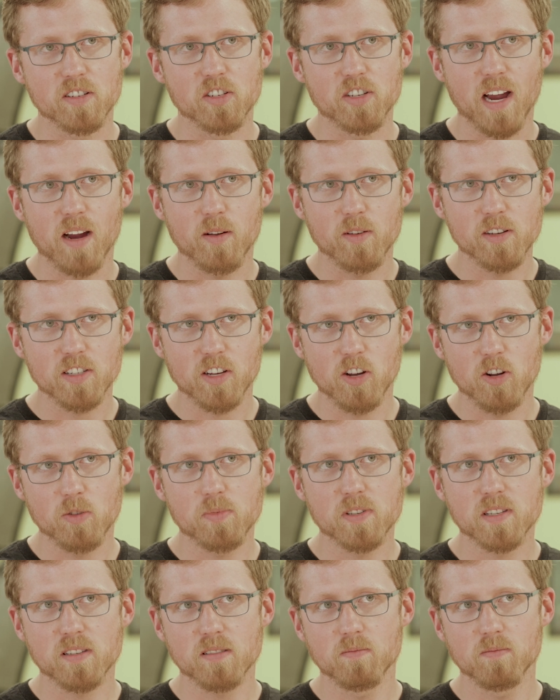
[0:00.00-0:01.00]
and
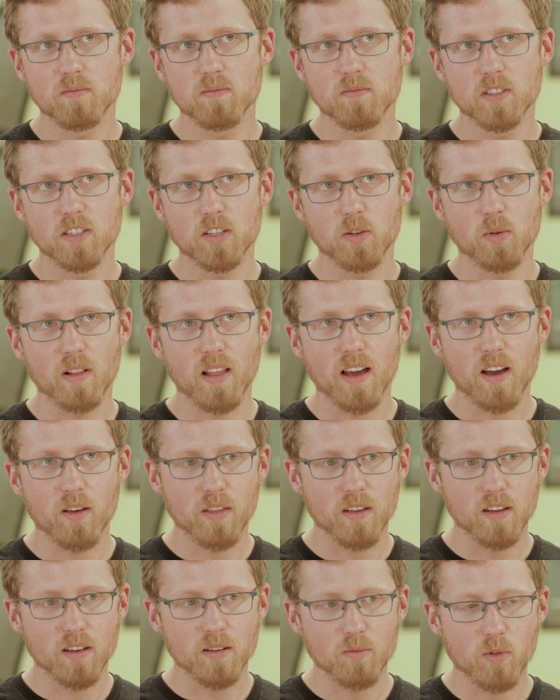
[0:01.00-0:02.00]
gyroscopes to allow
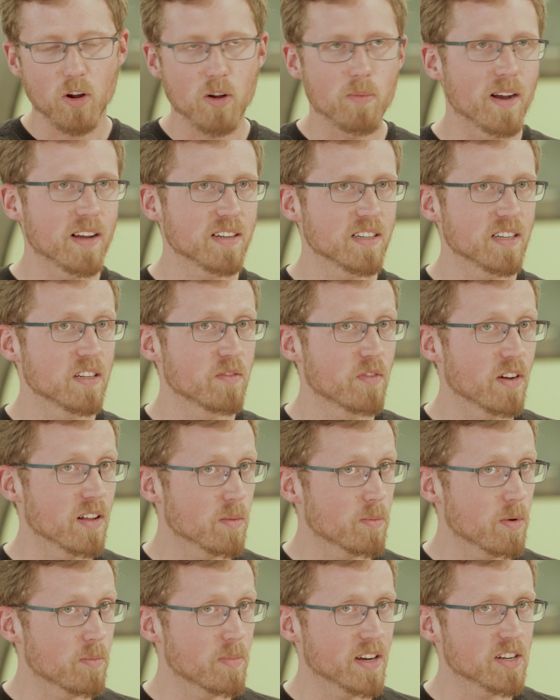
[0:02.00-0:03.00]
the robot to
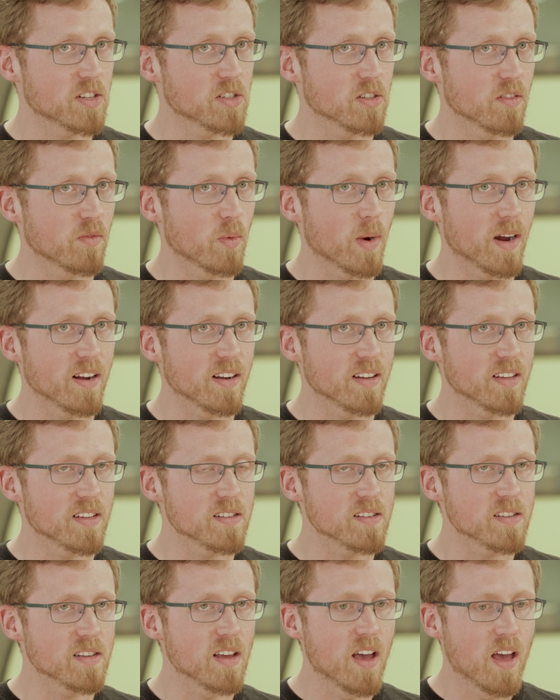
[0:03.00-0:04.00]
develop a picture of where it
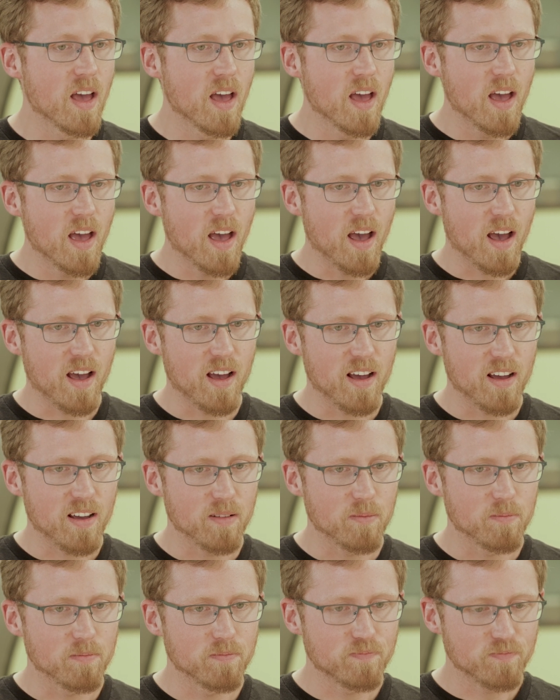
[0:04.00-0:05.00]
is.
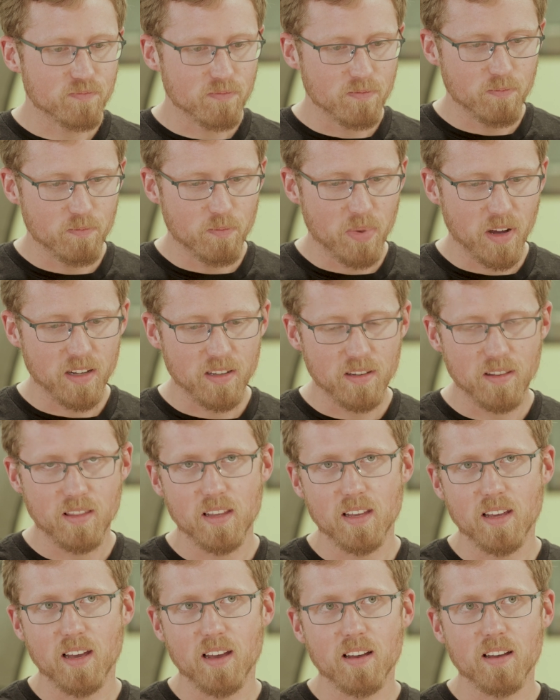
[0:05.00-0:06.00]
But
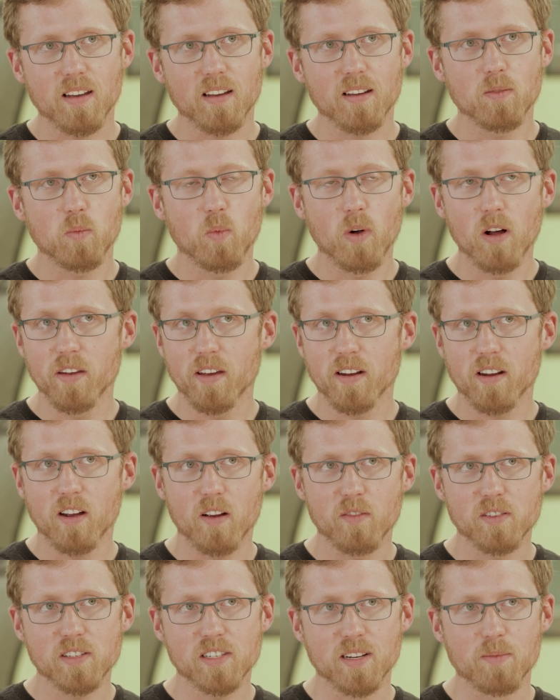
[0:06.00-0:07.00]
the walnut
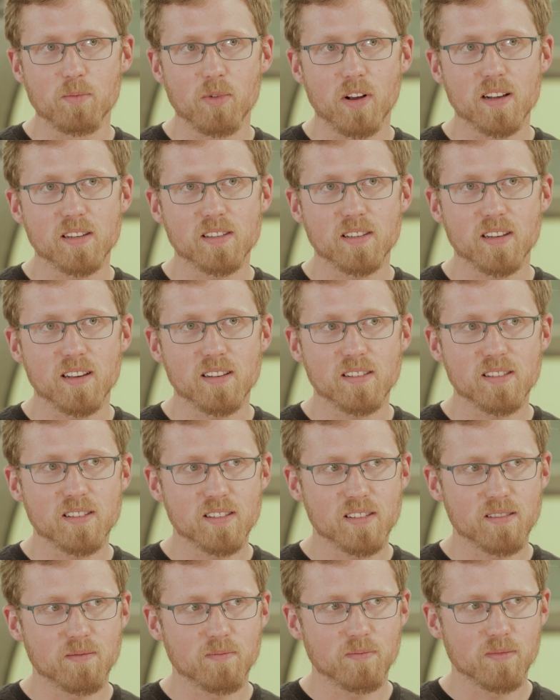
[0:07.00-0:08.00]
harvesting
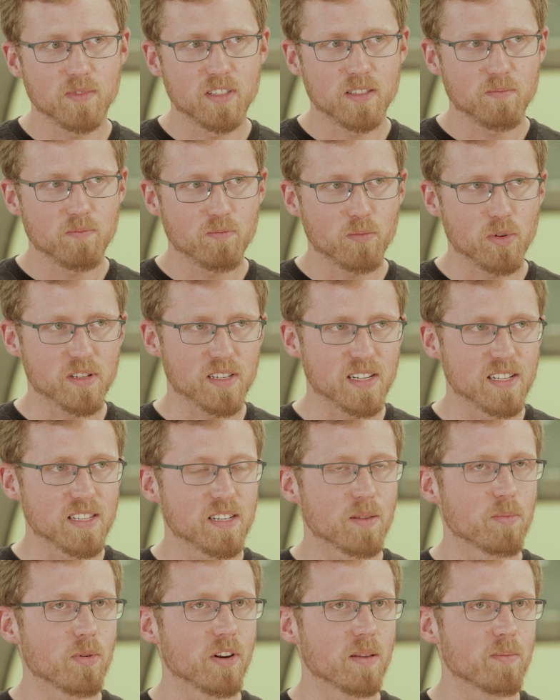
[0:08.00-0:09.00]
process
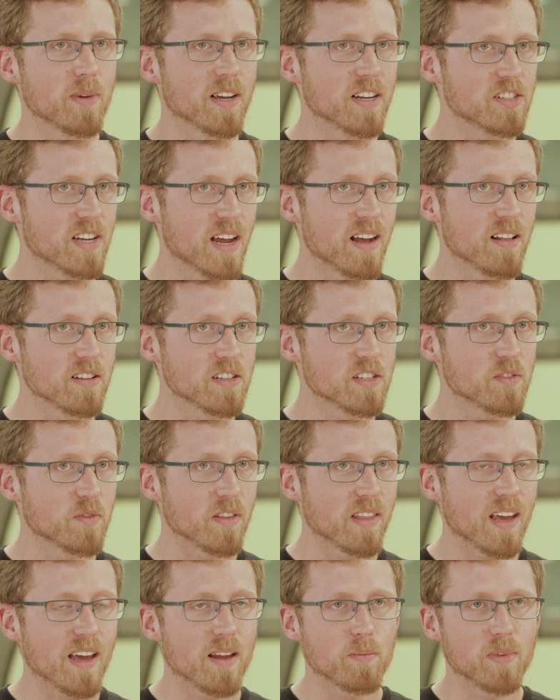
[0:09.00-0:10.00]
presents a pretty big challenge
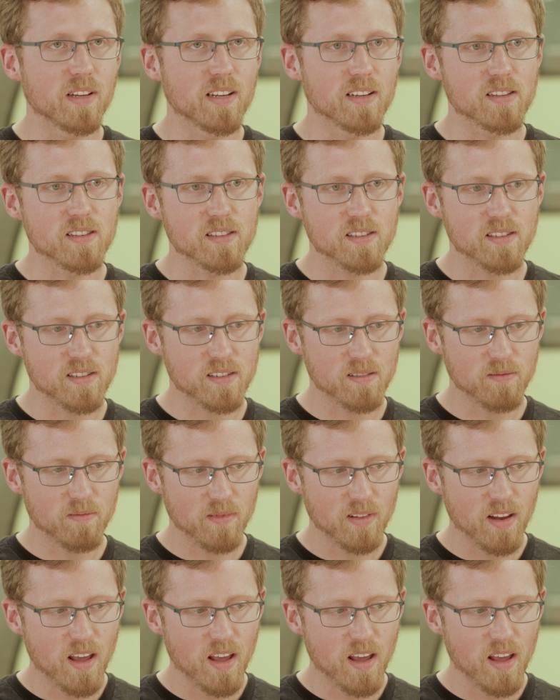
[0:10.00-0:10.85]
for that because